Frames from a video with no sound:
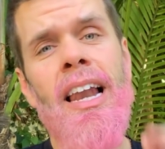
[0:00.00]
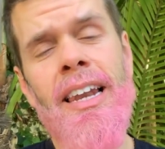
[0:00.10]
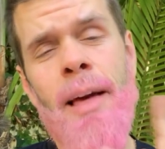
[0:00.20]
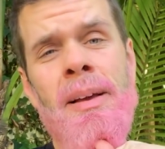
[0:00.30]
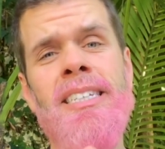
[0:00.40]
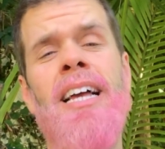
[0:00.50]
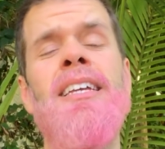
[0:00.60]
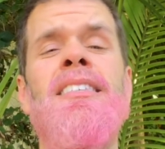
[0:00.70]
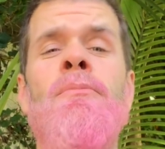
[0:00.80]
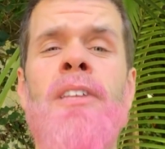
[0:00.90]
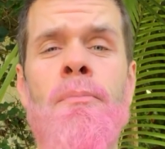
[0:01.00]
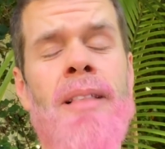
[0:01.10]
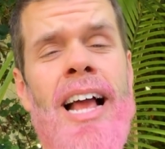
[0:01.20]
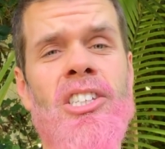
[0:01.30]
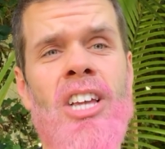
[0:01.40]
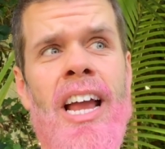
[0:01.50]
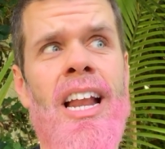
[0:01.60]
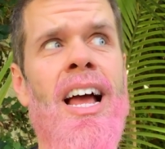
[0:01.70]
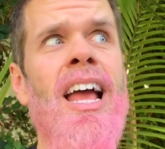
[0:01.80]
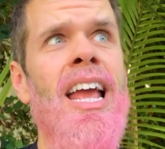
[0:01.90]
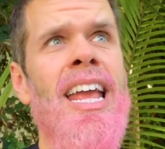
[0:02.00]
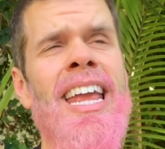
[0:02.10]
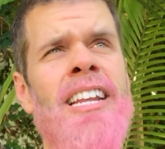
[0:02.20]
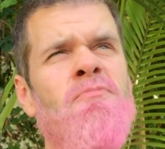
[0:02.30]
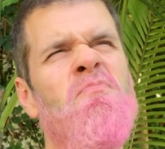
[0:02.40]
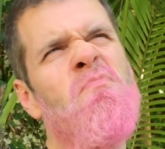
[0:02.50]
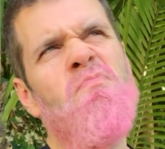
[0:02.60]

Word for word: Let me tell you something, Blac Chyna. In